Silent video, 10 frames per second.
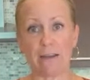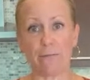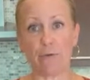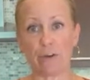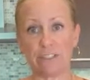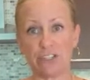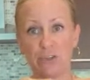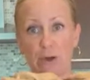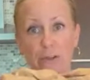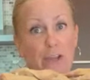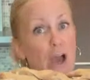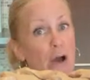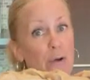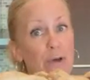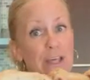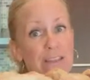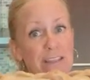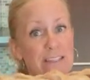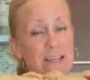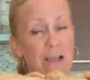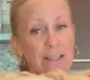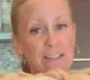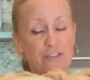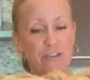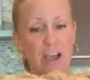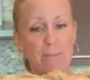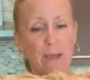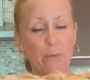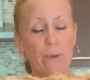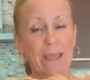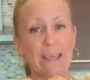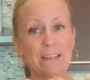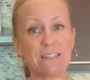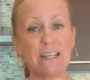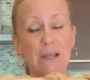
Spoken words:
And of course, as you all know, this is how I like to dry out my wings.